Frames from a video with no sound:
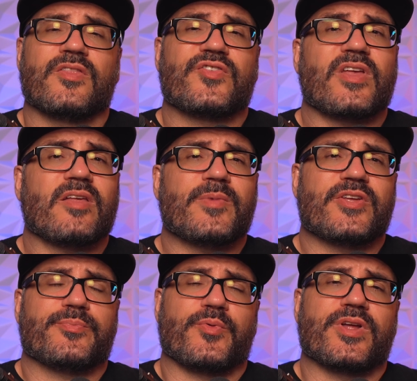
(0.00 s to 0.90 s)
This element
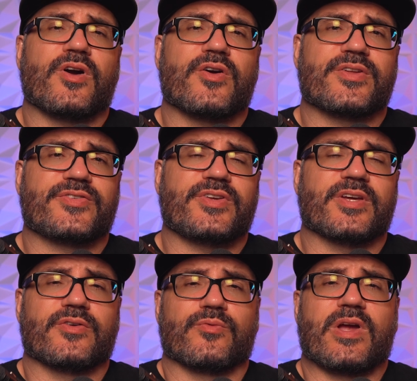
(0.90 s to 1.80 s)
is pretty hard to see
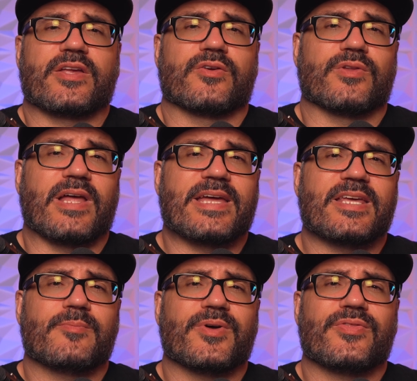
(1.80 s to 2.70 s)
under regular
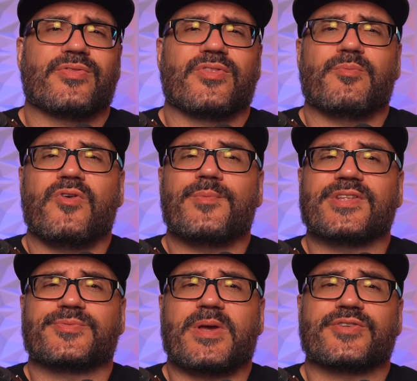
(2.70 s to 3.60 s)
lighting, but the
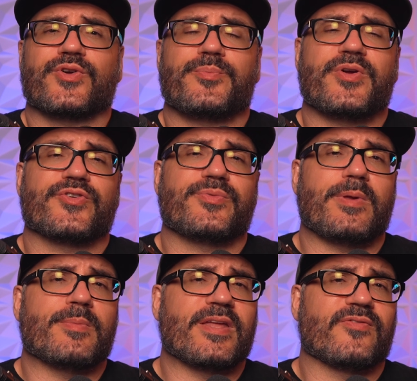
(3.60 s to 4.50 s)
movement spacer appears to
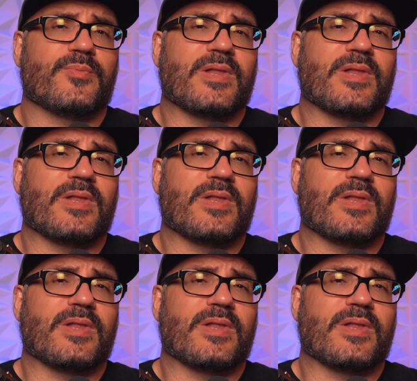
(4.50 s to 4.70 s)
be made of